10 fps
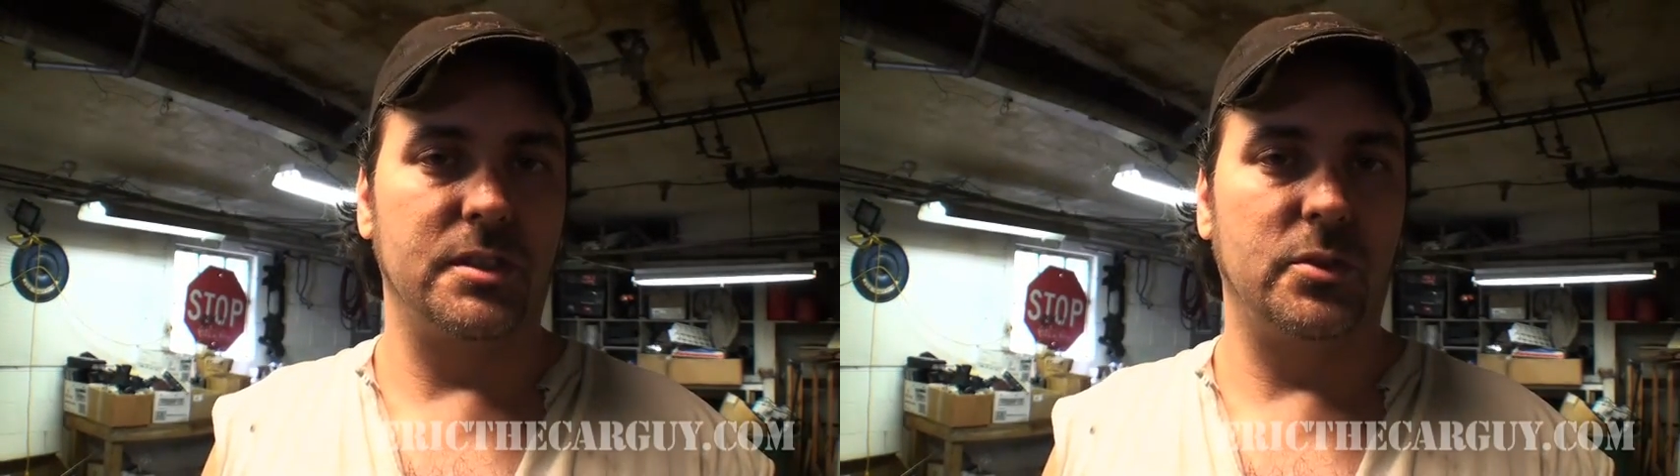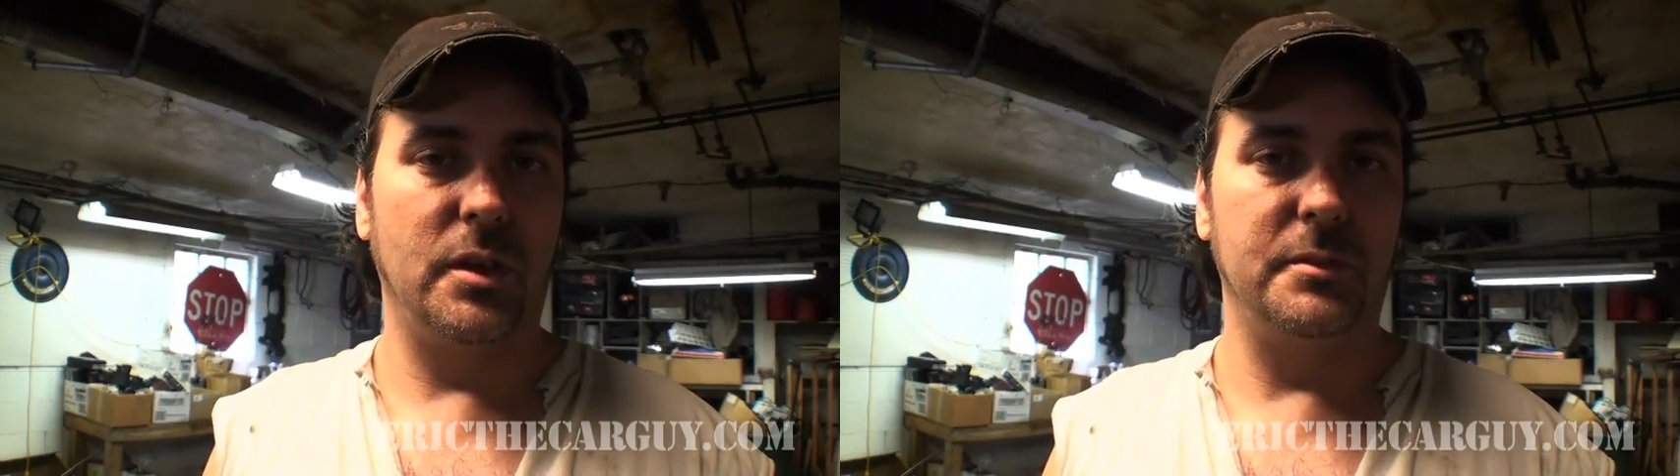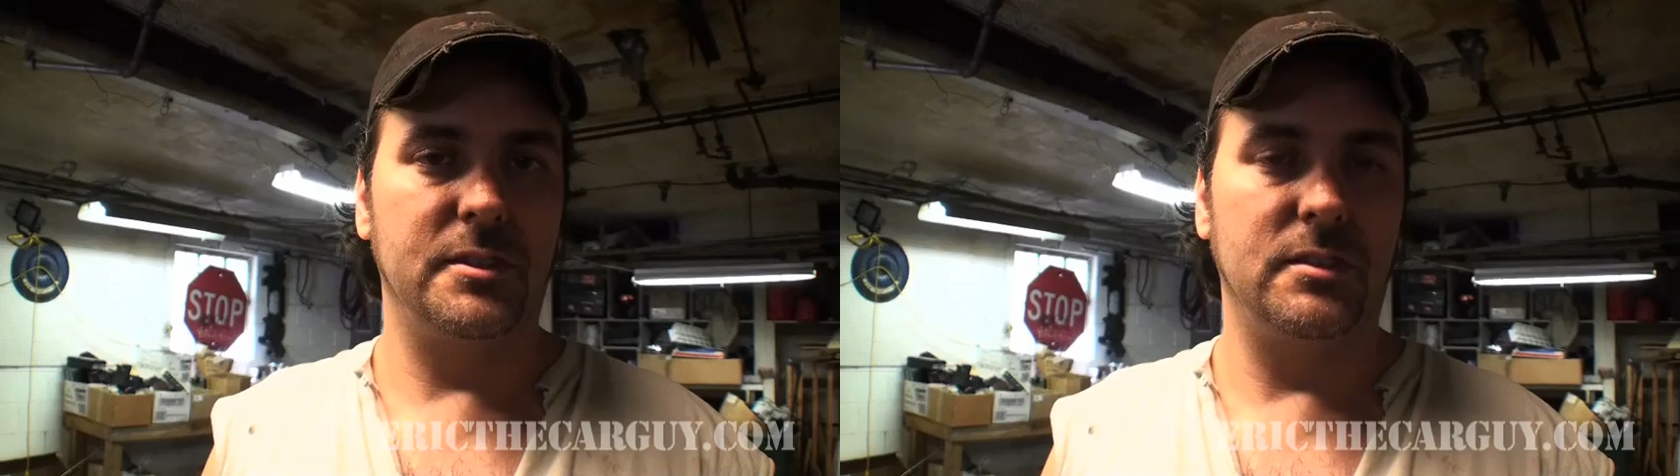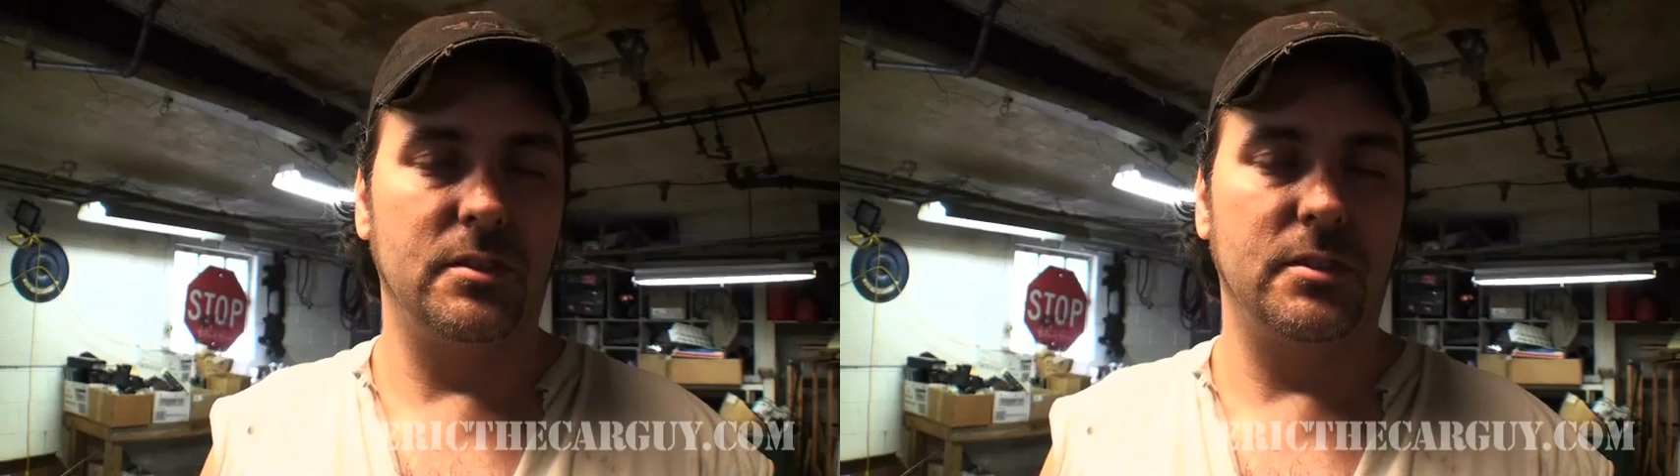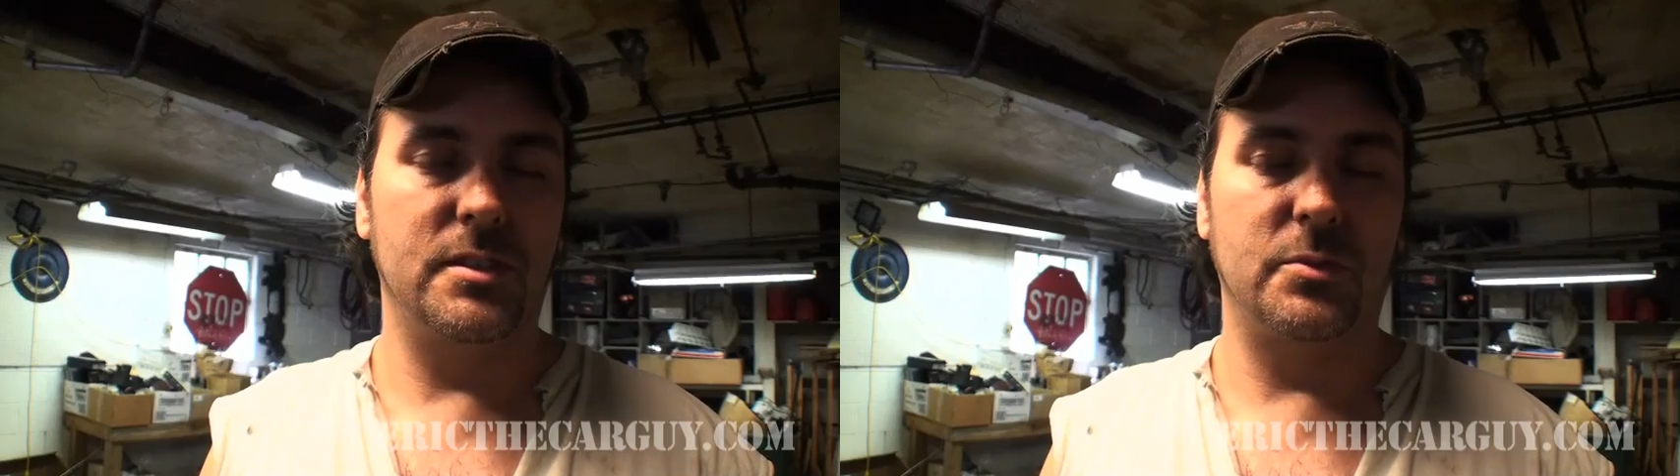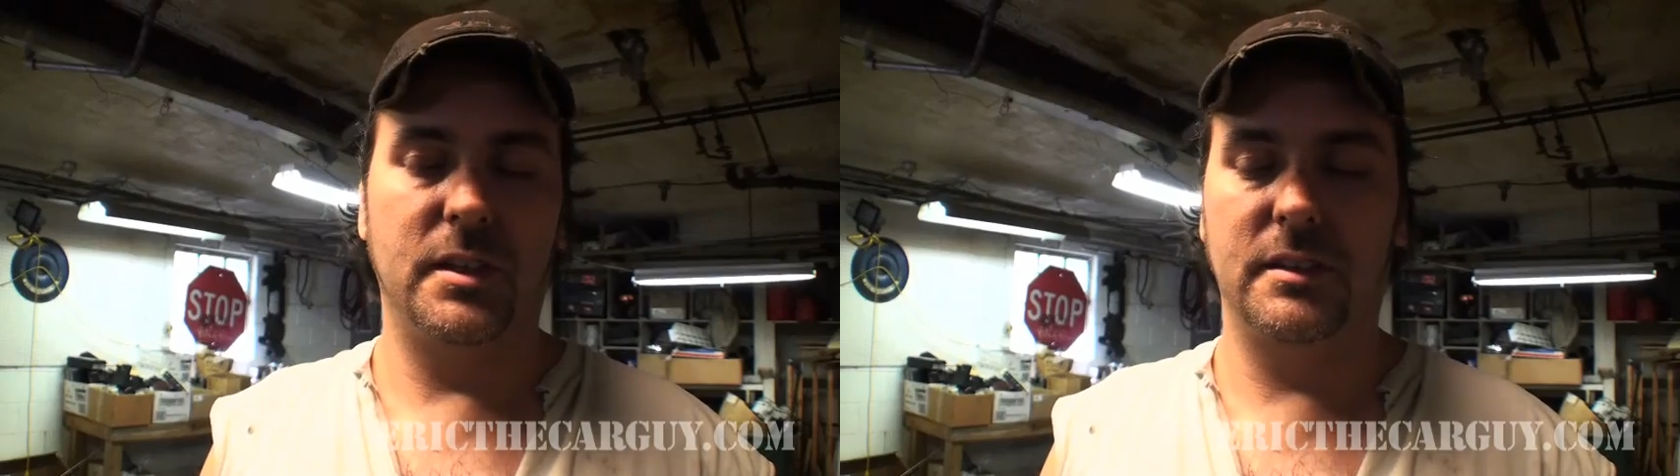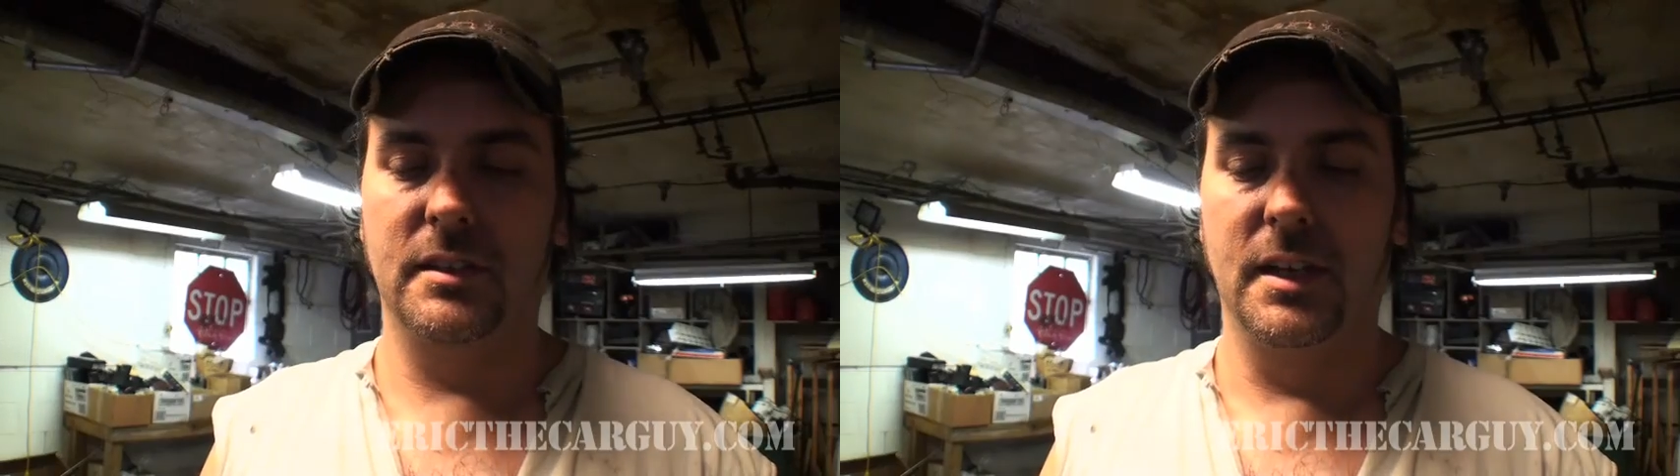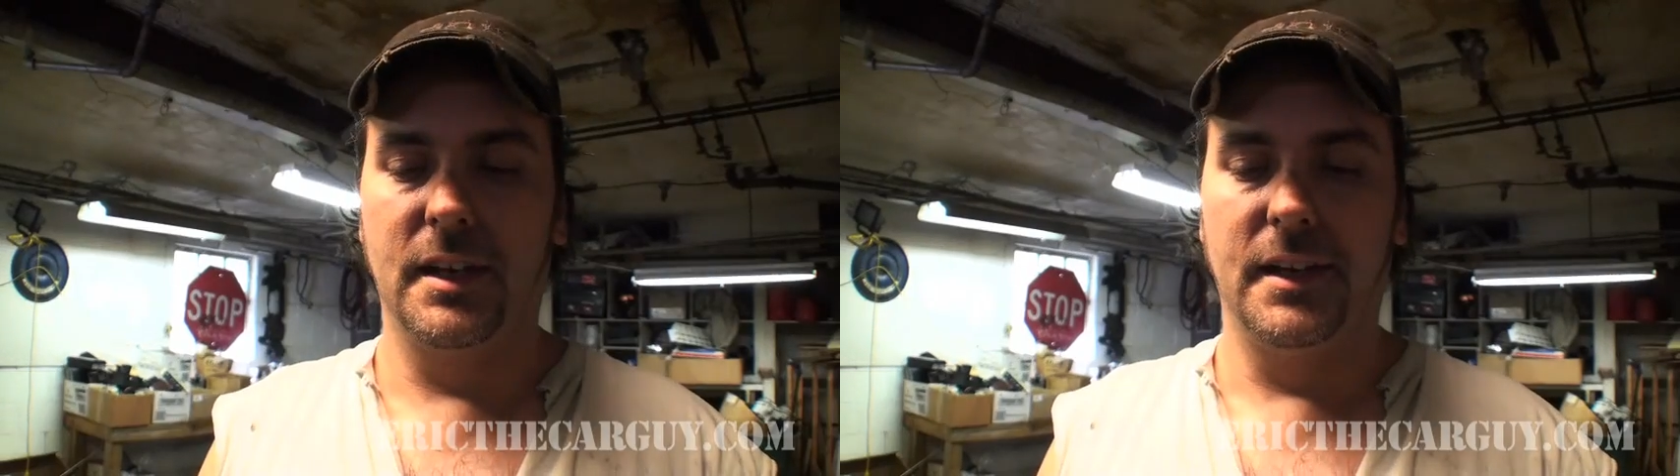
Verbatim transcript: and equipment to do this with.